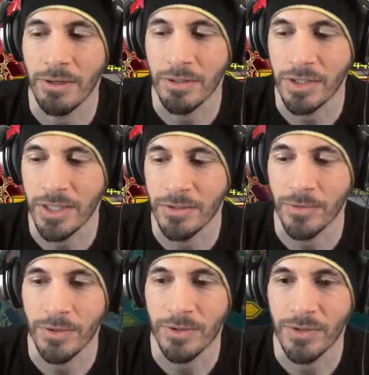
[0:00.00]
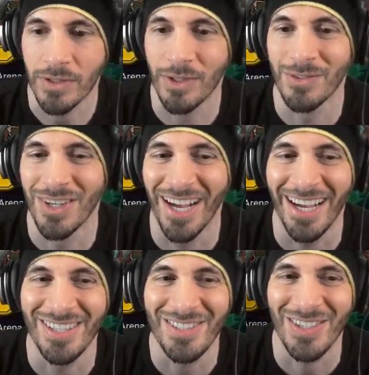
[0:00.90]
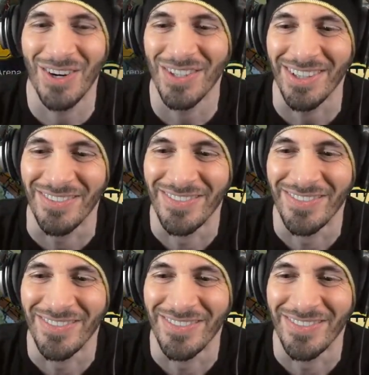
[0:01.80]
out in giants first. Ice Golem.